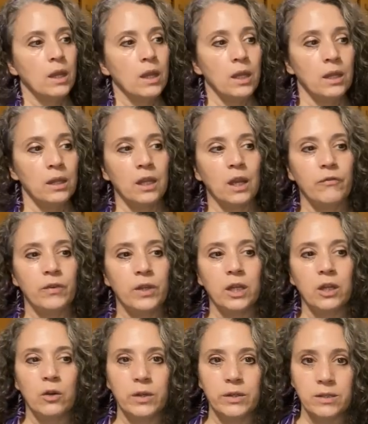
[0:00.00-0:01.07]
in that
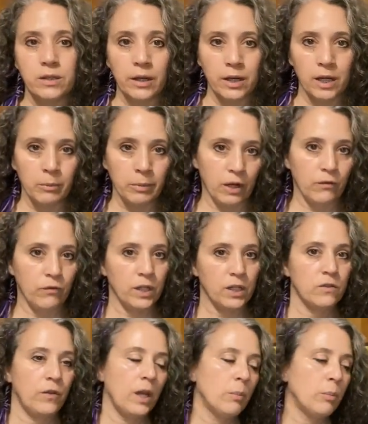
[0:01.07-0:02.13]
video, I was talking about
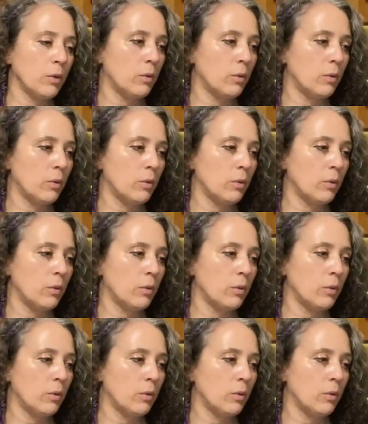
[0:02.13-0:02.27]
Vicks Vapor